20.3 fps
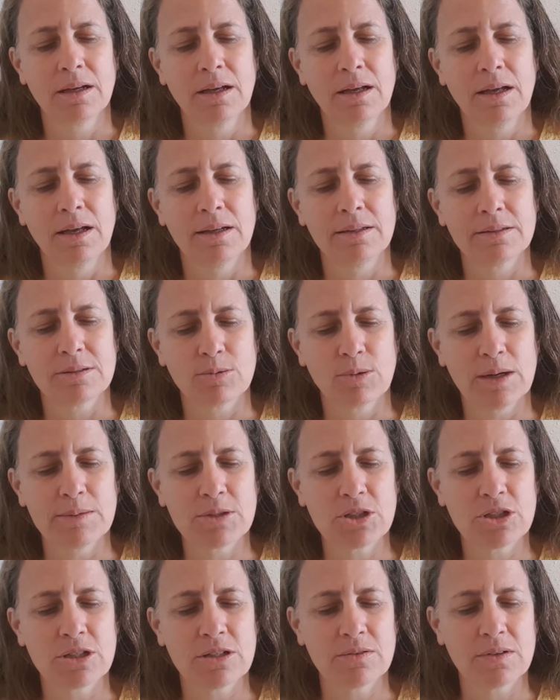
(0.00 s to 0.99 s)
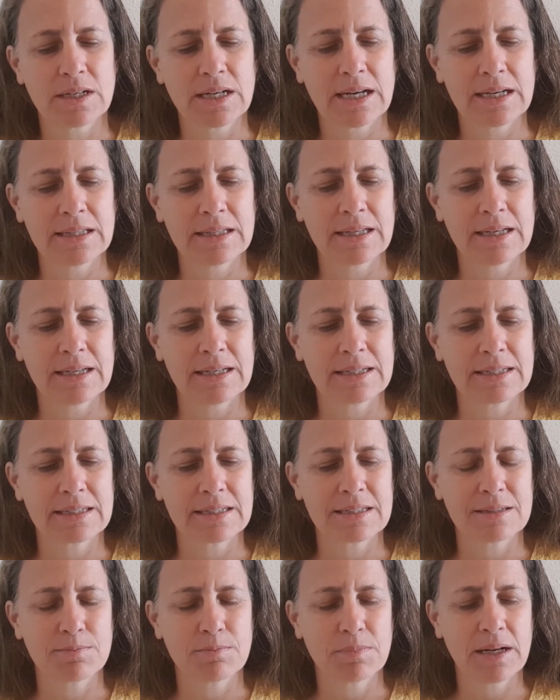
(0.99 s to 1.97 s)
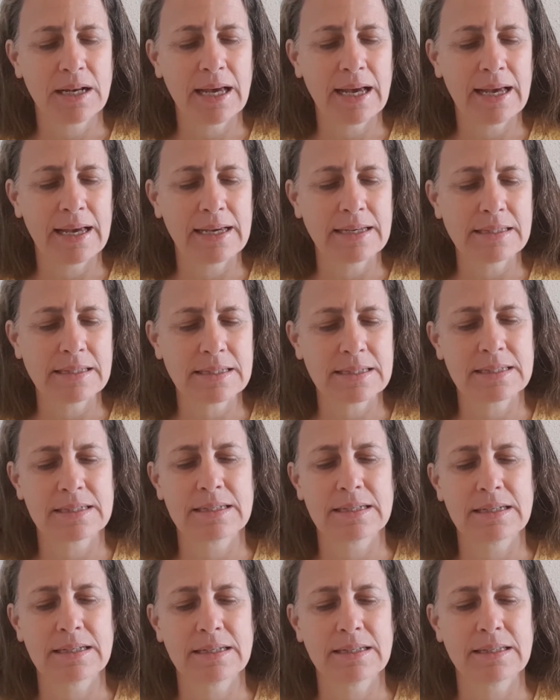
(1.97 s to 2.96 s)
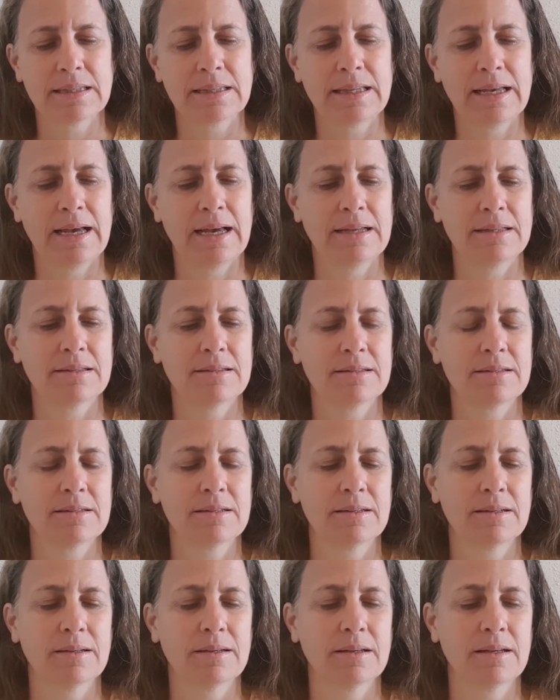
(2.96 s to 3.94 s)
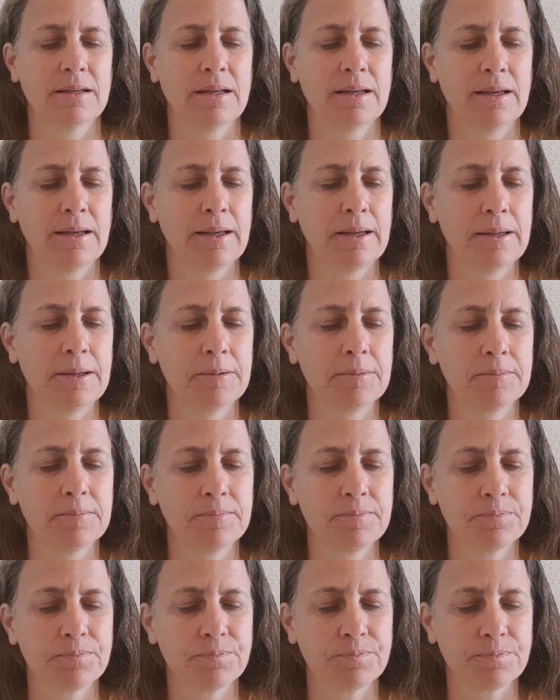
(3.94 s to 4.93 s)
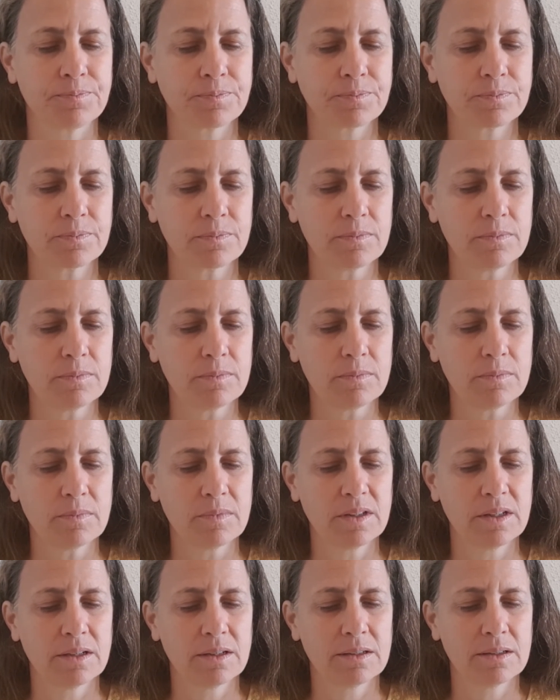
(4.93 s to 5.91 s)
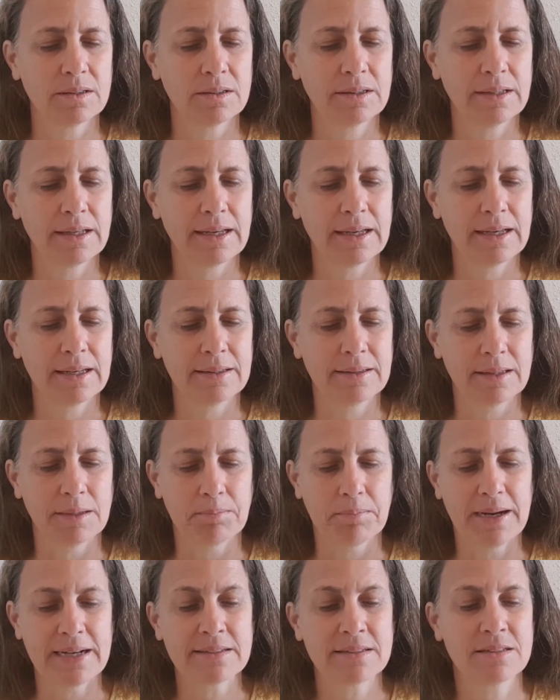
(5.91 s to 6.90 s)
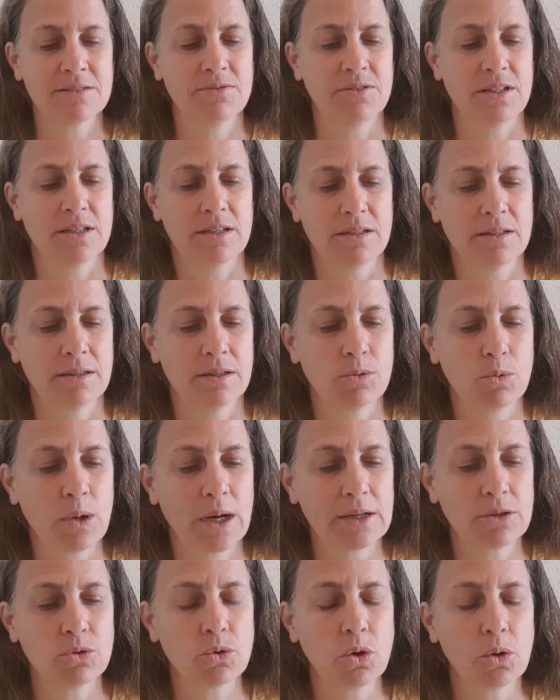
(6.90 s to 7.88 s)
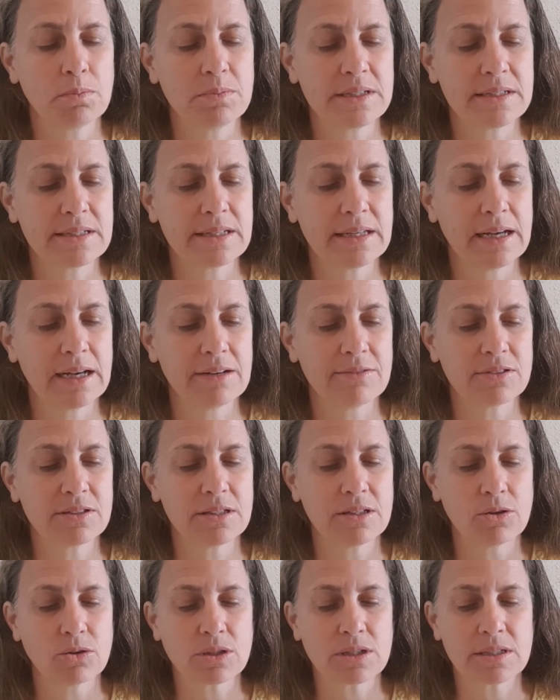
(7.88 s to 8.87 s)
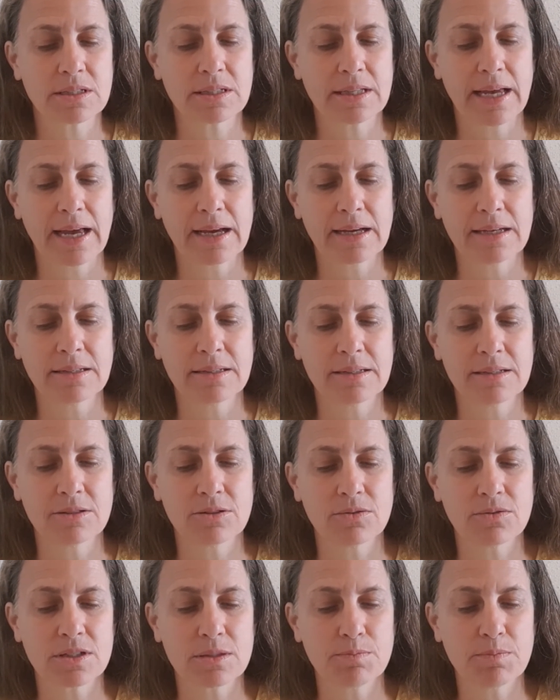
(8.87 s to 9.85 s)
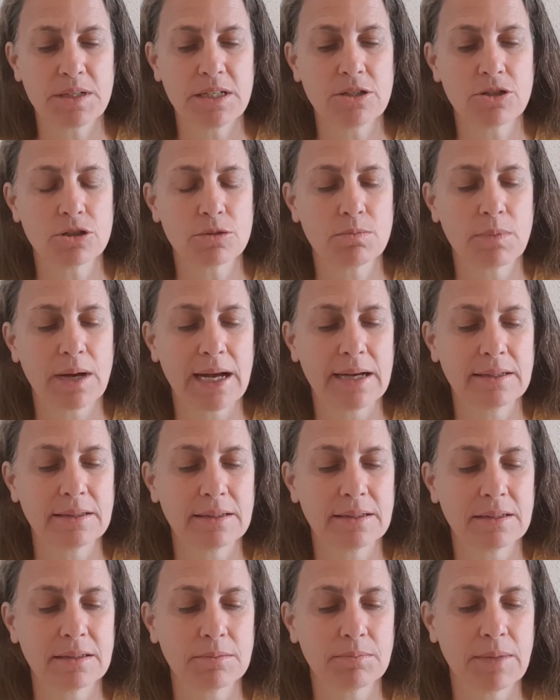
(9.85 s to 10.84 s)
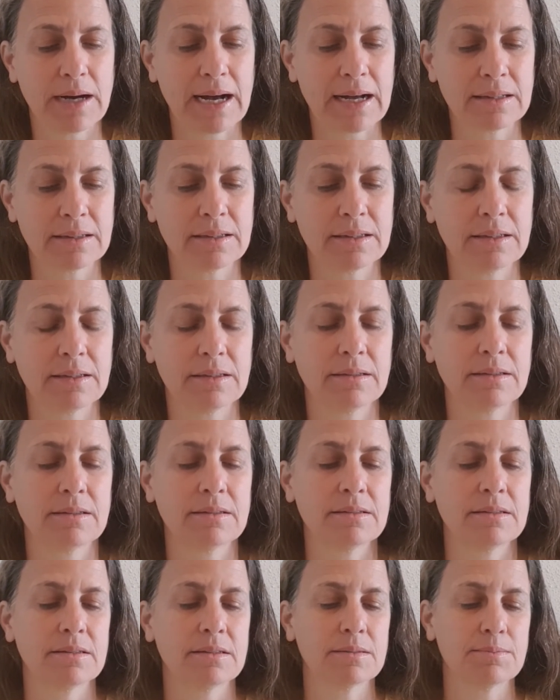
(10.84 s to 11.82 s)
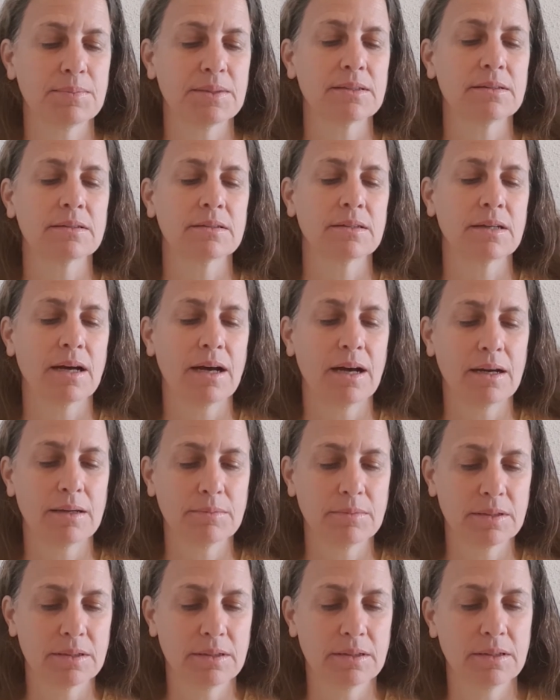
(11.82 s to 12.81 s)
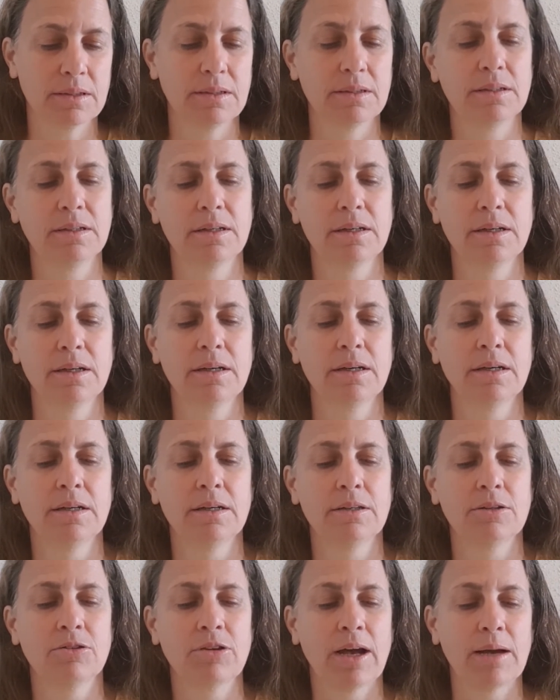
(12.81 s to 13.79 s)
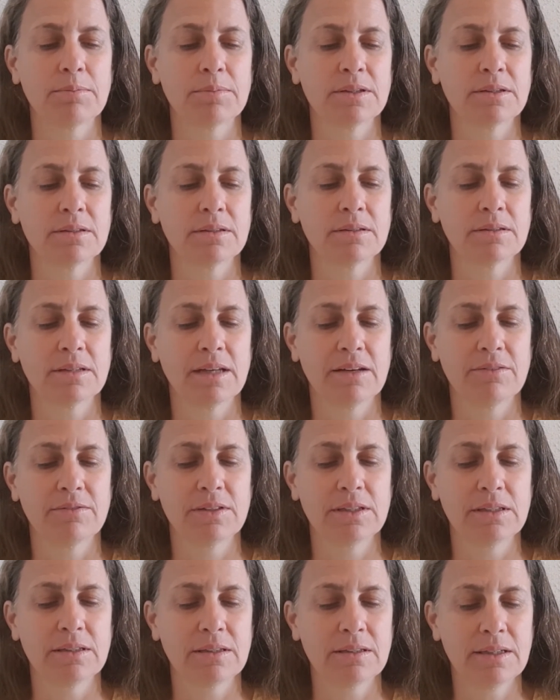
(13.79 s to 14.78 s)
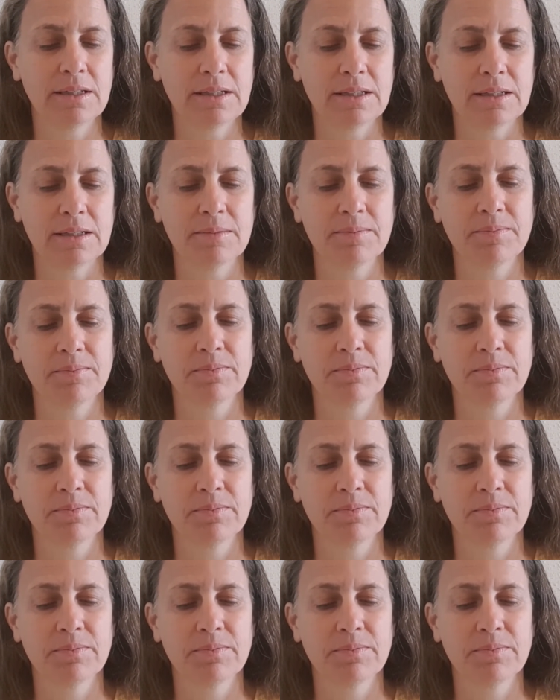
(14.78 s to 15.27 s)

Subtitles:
And Swami Shivananda explains that the tapasvi, the one who observes the austerities of speech, mind, and body, this is prescribed in chapter 17.